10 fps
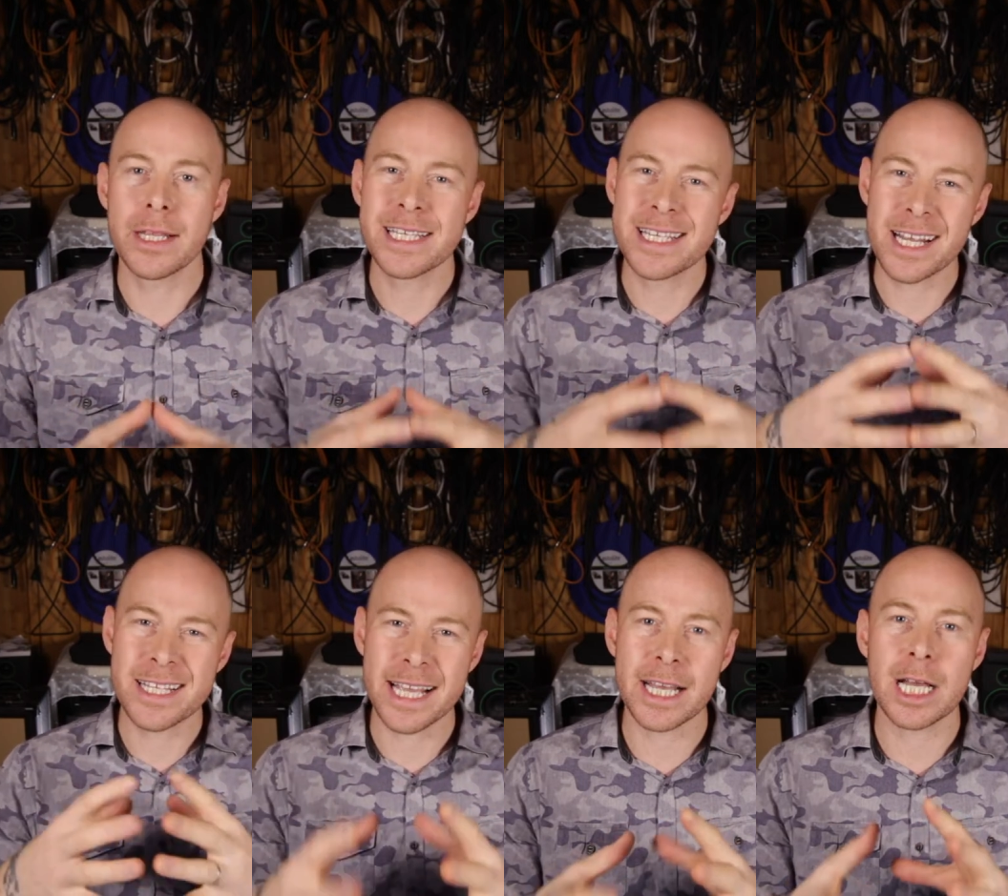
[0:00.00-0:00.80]
This is gonna
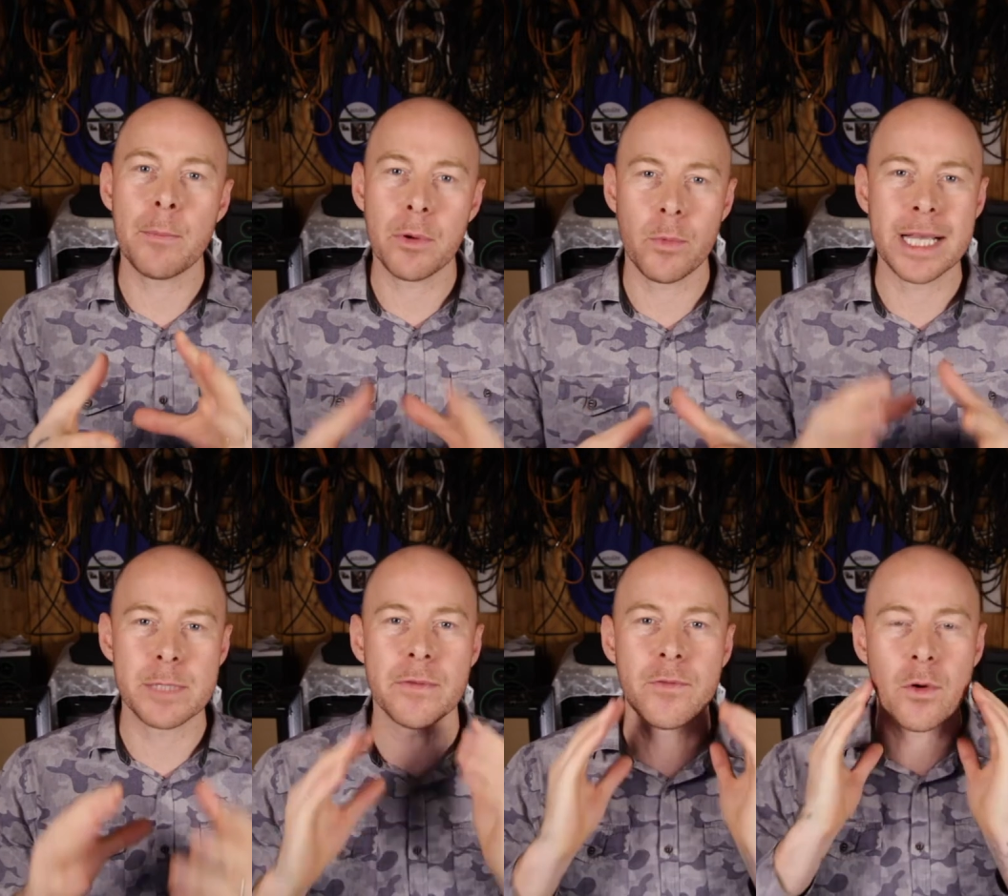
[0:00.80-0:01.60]
take a couple of weeks
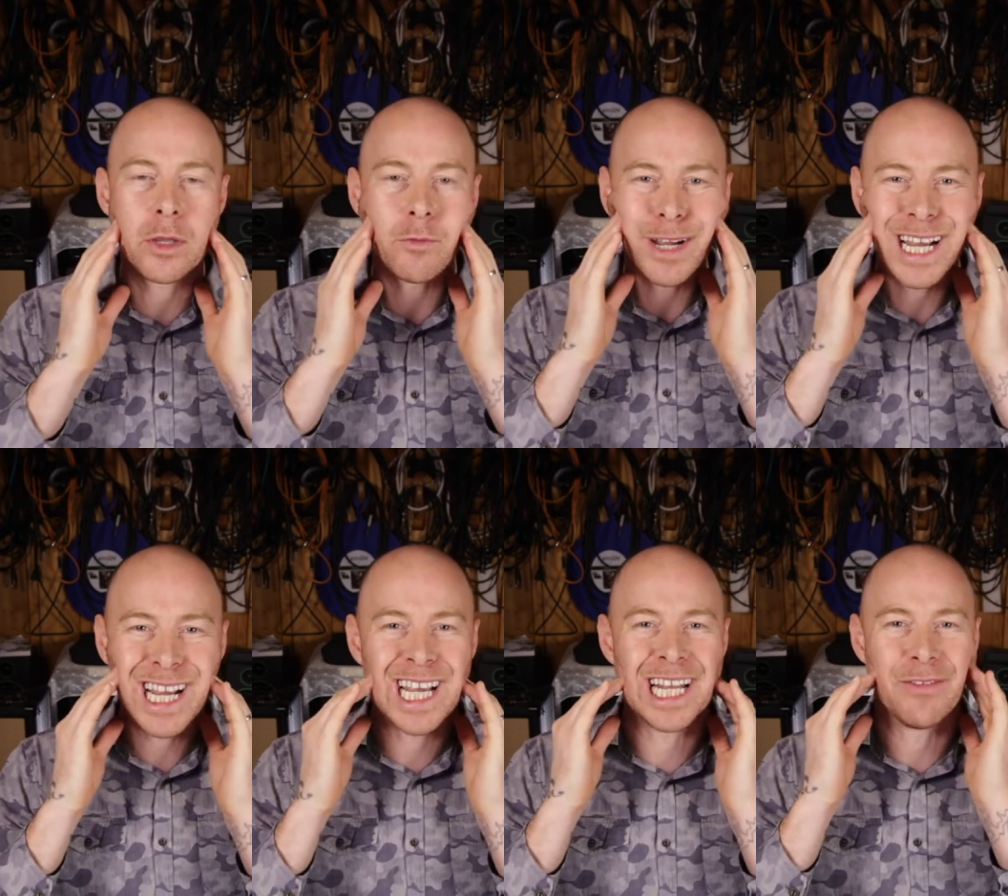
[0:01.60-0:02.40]
before you
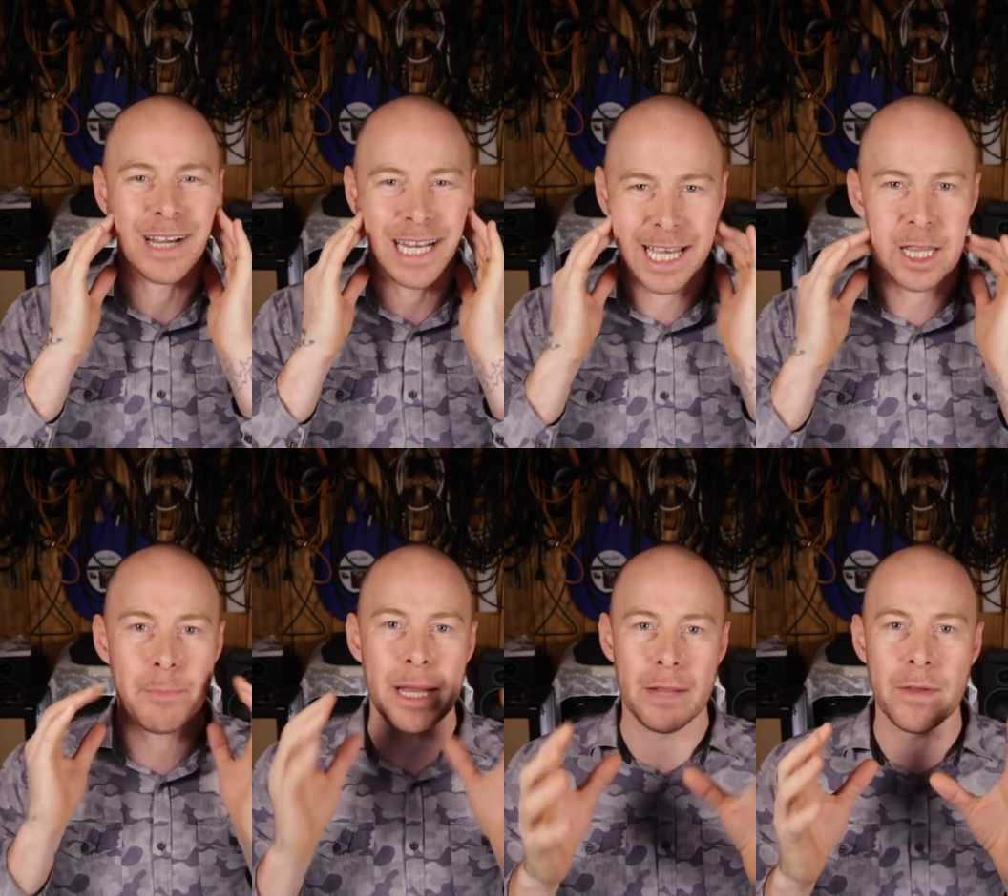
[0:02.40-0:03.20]
really, really get the
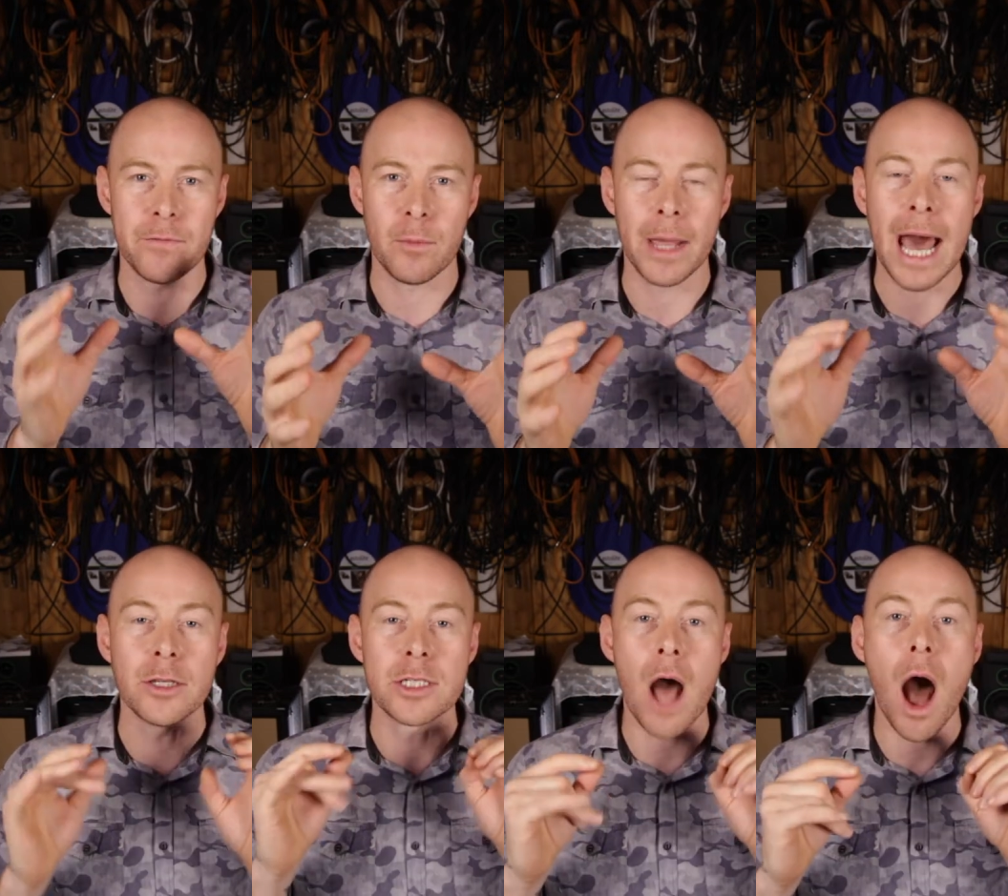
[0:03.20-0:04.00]
benefit from it
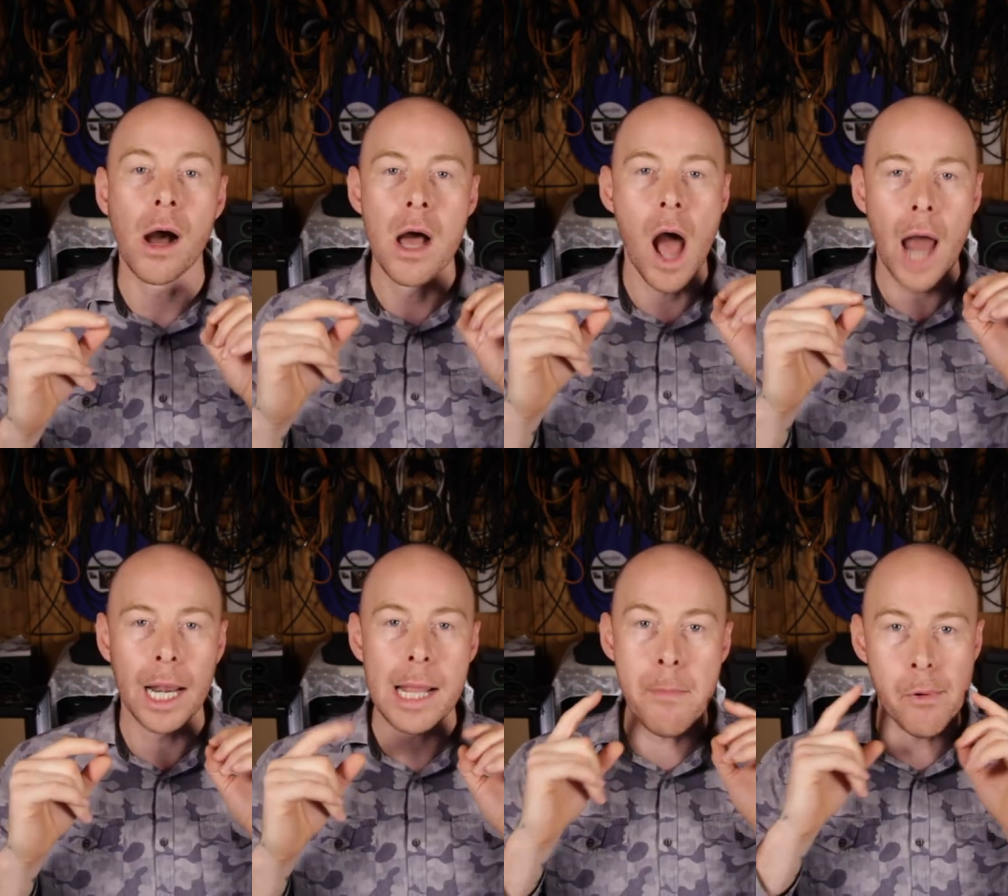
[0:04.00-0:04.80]
and you start
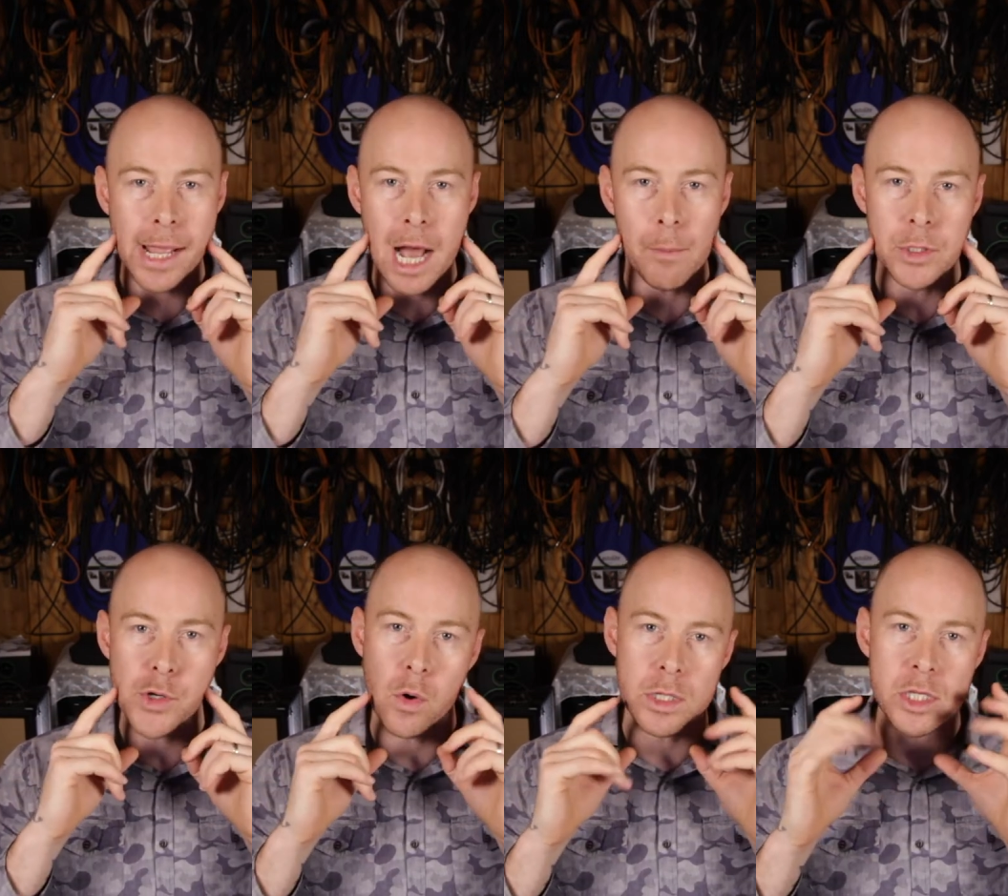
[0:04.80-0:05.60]
limbering up the
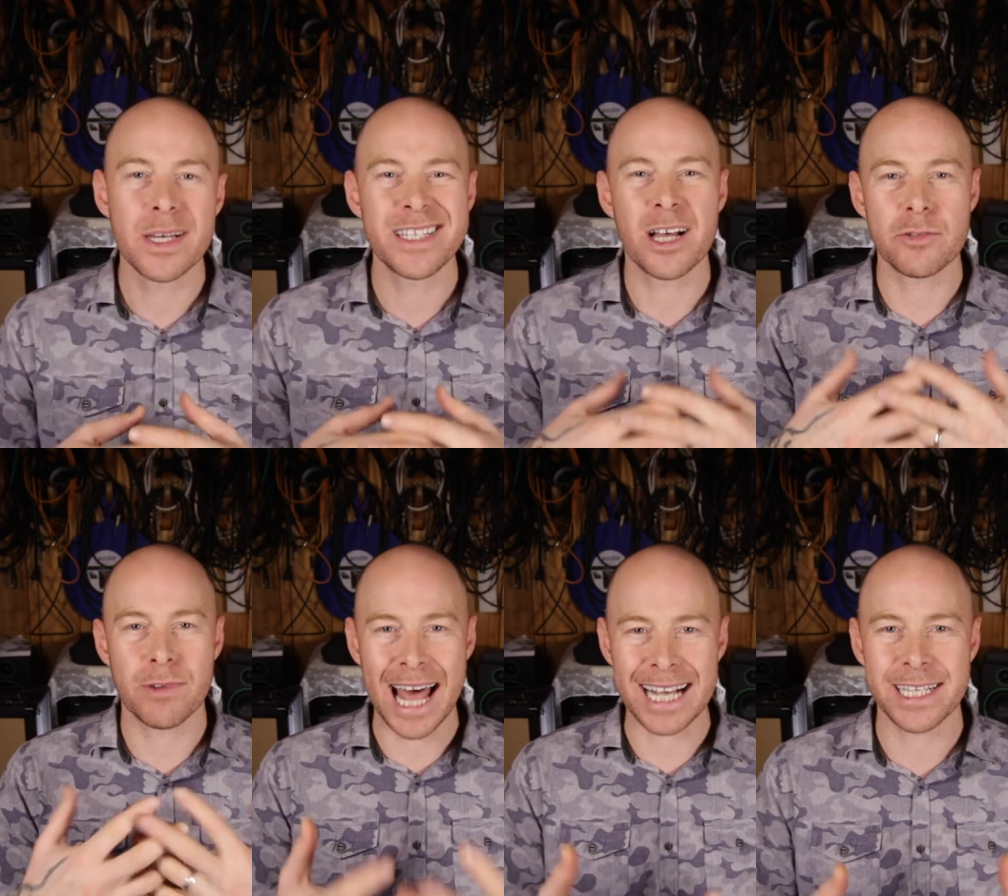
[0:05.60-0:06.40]
jaw so it starts
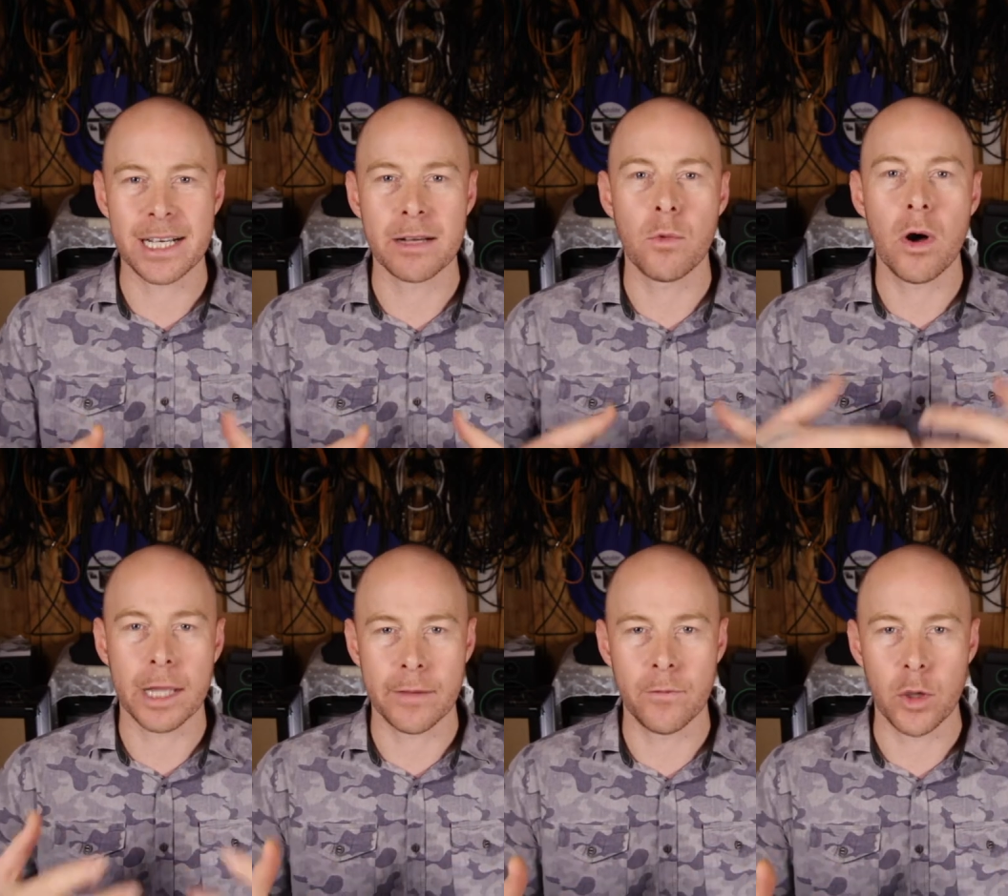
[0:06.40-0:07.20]
relaxing and
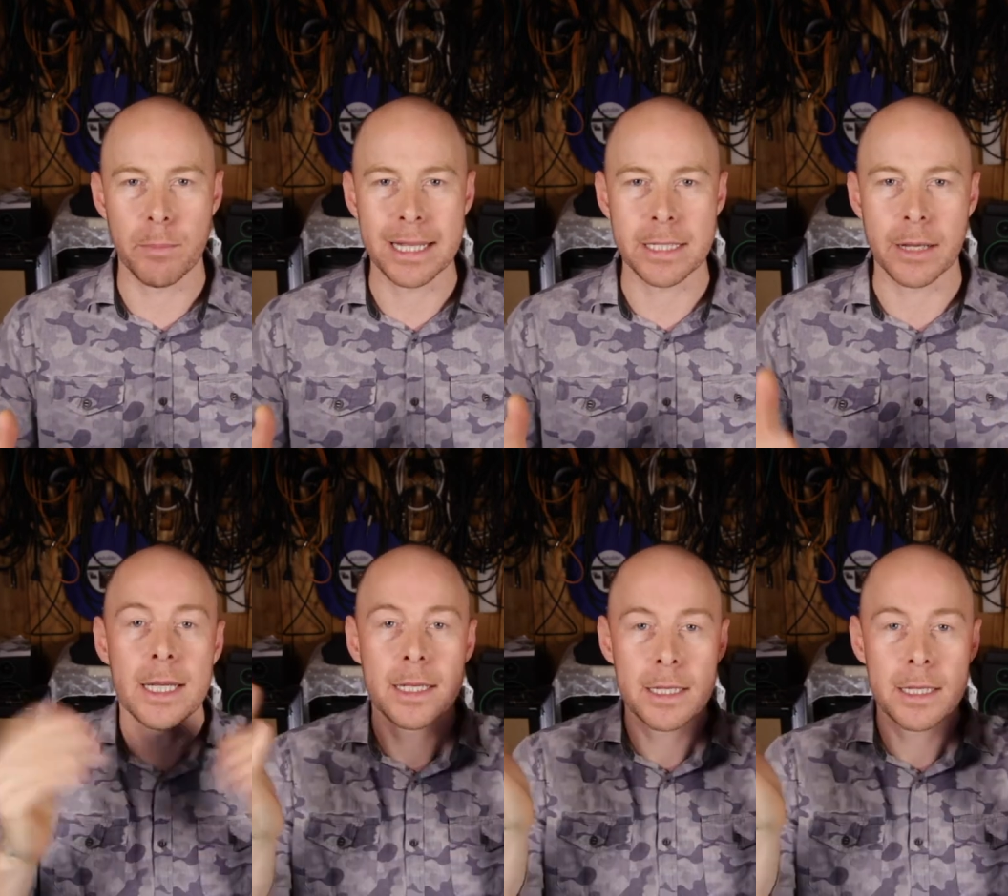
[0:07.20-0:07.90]
working for you better.